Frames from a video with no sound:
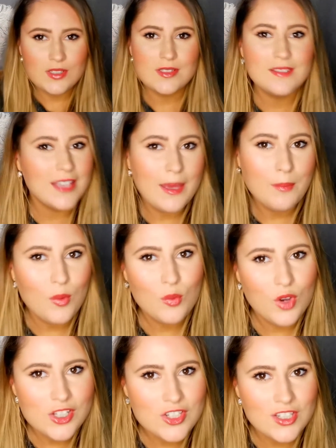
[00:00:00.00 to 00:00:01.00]
just keep on
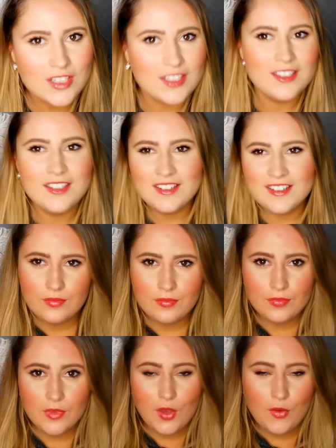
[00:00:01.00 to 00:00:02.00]
watching.
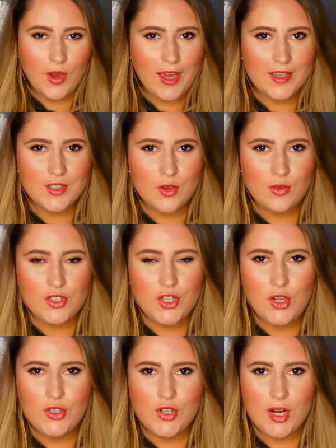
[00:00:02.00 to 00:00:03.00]
Okay, so the
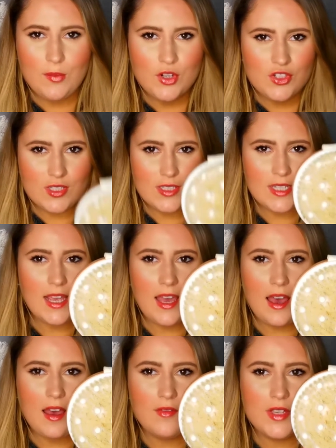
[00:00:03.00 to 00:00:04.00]
two dry brushes that I
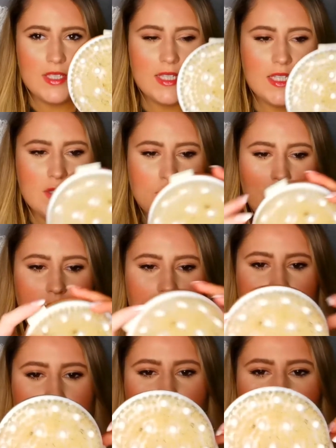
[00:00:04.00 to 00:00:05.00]
have is this one is